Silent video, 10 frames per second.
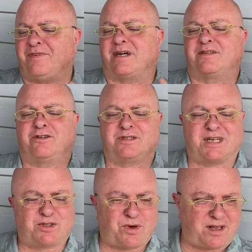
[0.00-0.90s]
fact that her
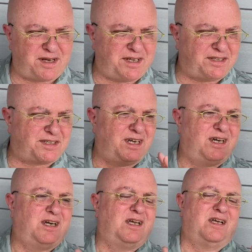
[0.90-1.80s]
sexuality is
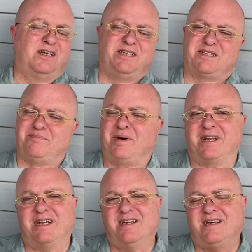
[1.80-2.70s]
is
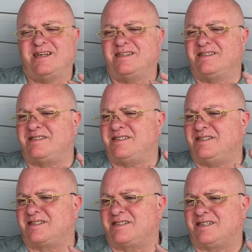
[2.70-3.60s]
budding and
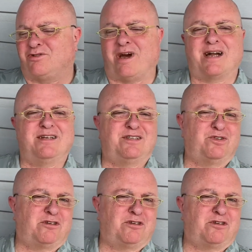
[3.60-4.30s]
she's attracted to